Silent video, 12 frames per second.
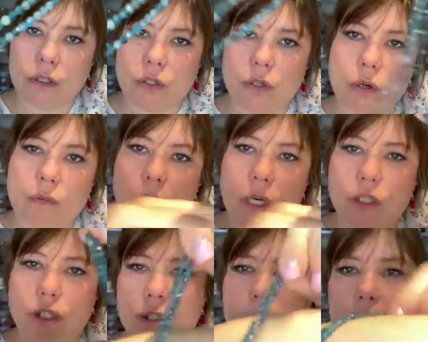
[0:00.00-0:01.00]
so
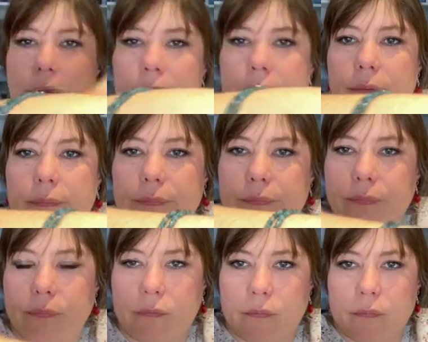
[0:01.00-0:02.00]
much. And
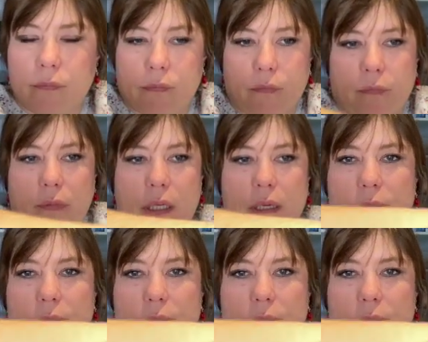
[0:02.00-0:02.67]
I'm